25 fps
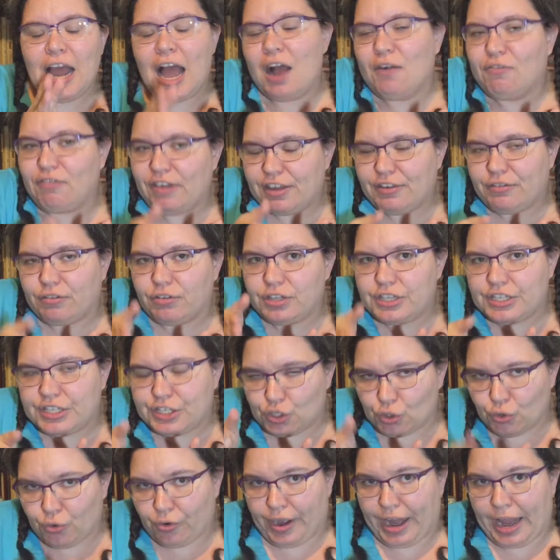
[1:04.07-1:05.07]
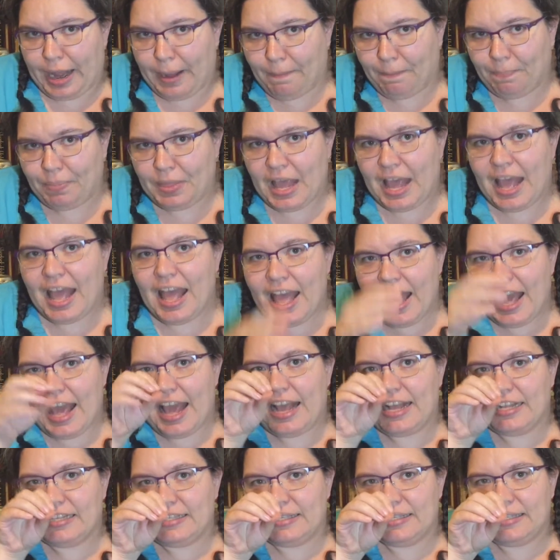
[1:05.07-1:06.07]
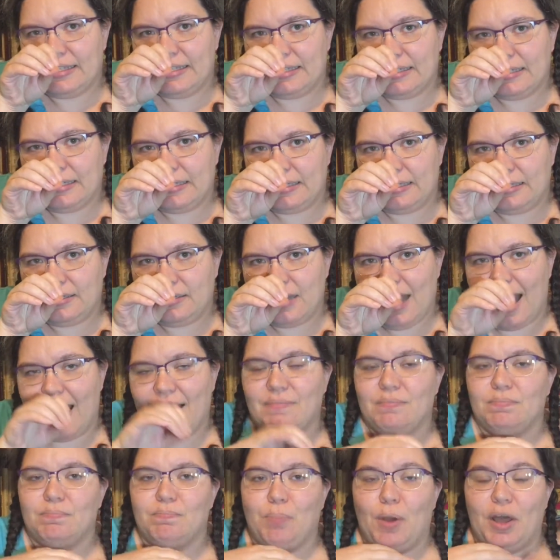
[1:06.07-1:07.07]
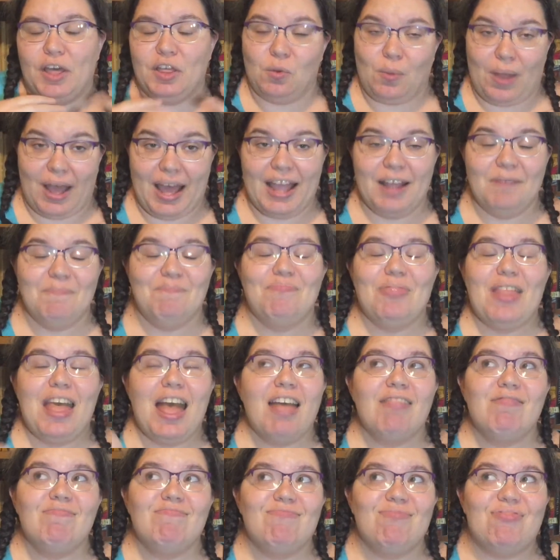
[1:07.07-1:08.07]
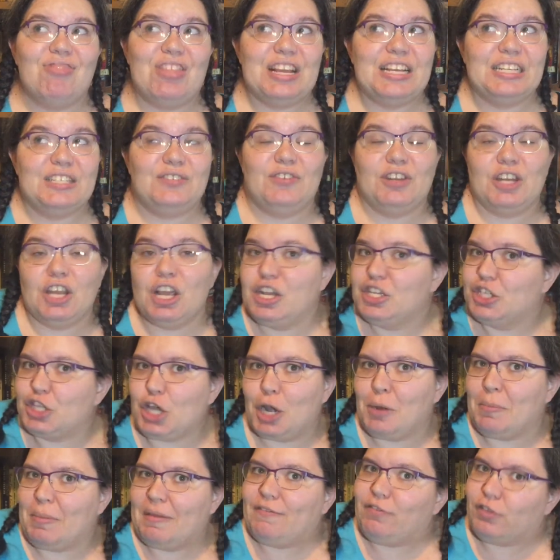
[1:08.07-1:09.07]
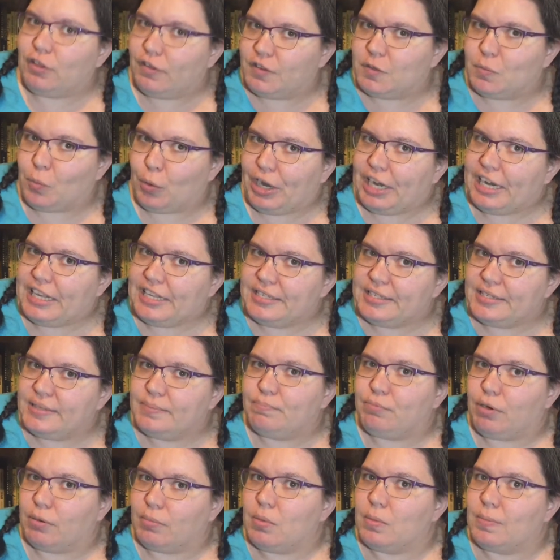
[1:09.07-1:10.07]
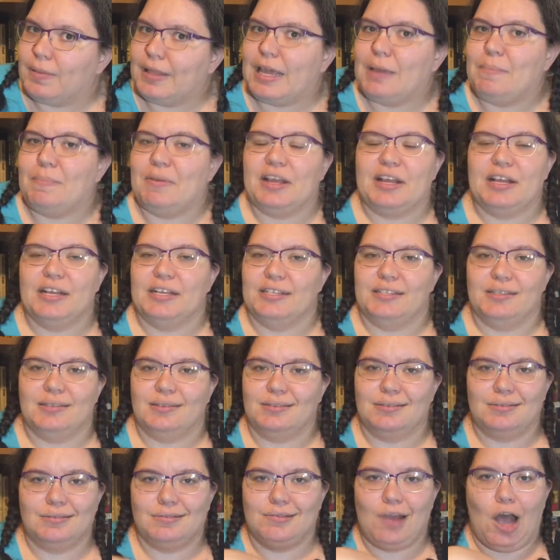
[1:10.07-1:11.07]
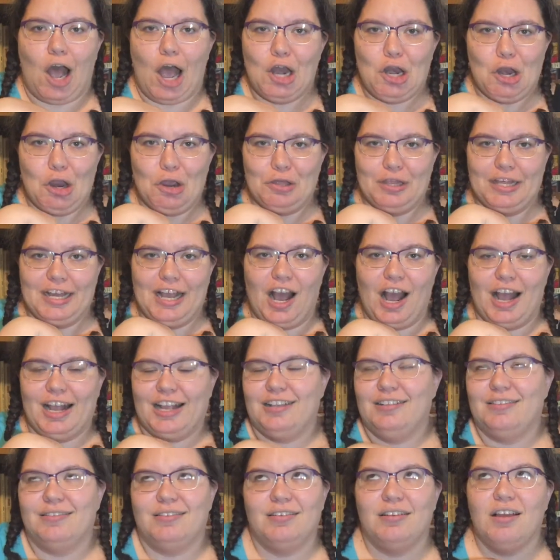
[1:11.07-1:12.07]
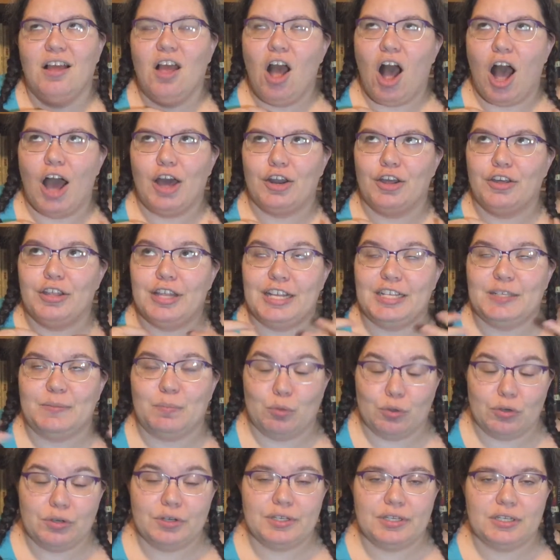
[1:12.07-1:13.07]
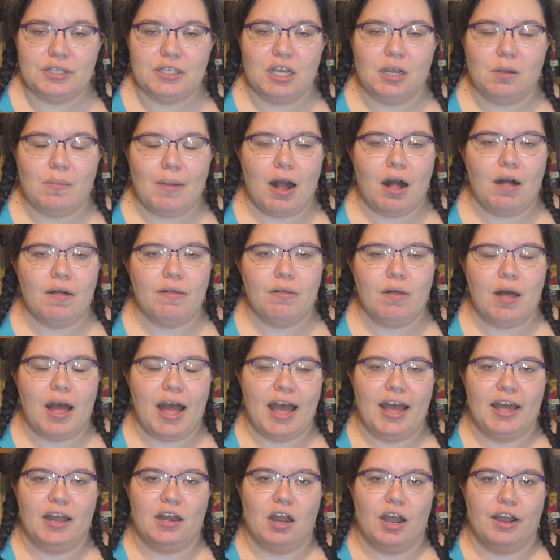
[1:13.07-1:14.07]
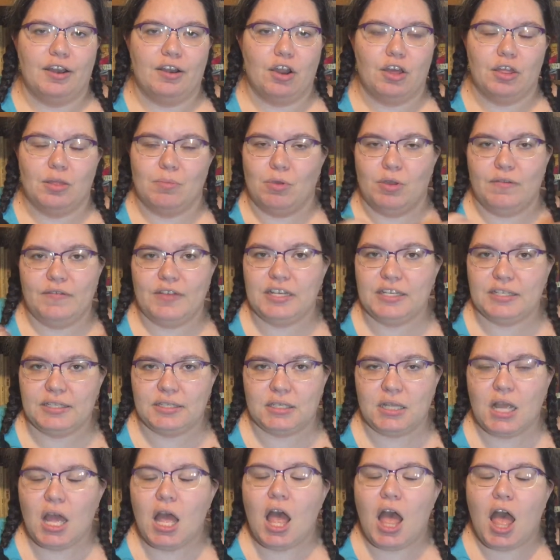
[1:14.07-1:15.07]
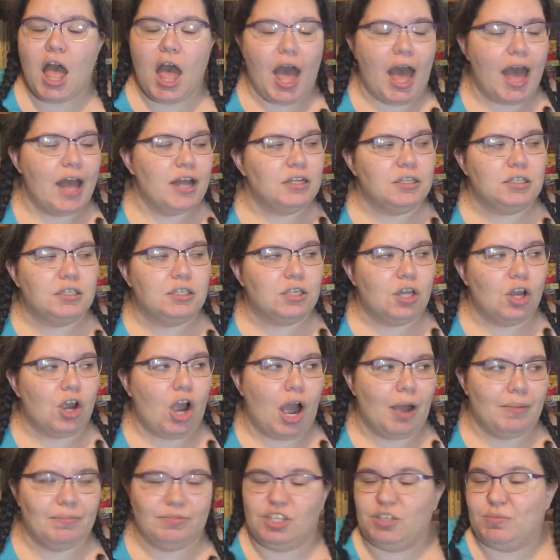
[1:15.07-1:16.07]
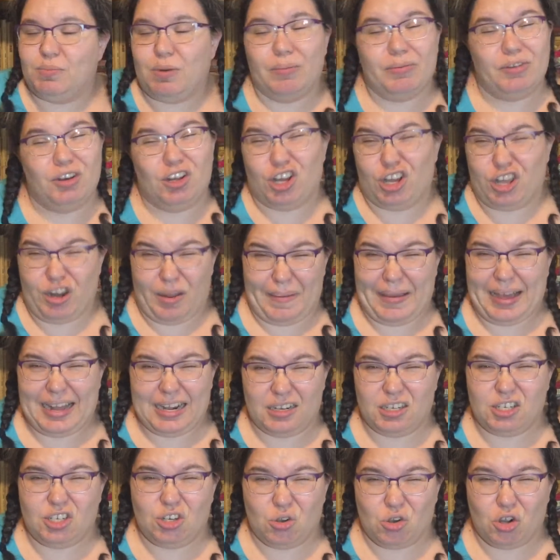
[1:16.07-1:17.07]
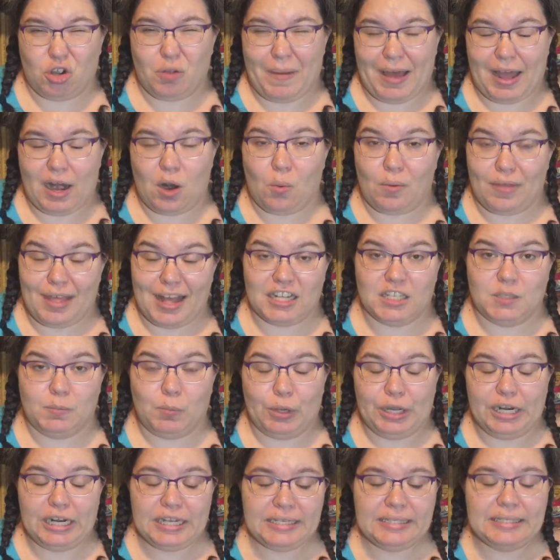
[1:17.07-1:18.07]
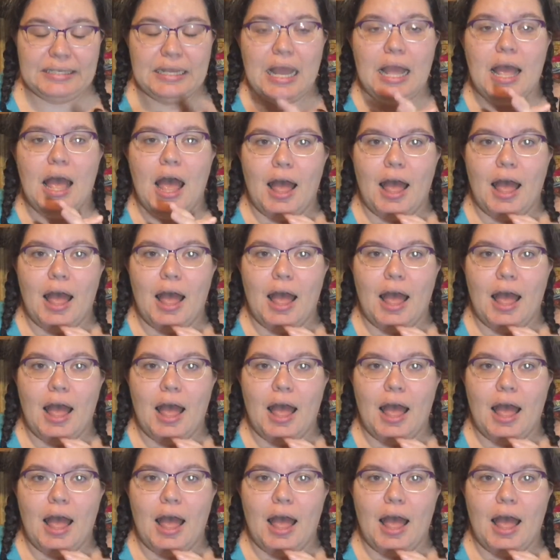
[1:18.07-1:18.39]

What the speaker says: halfway through the story. And by the way, this video is going to be full of spoilers, probably, because I know these books so well and I know the movies, and so I'm just probably not going to be able to talk about it without spoilers.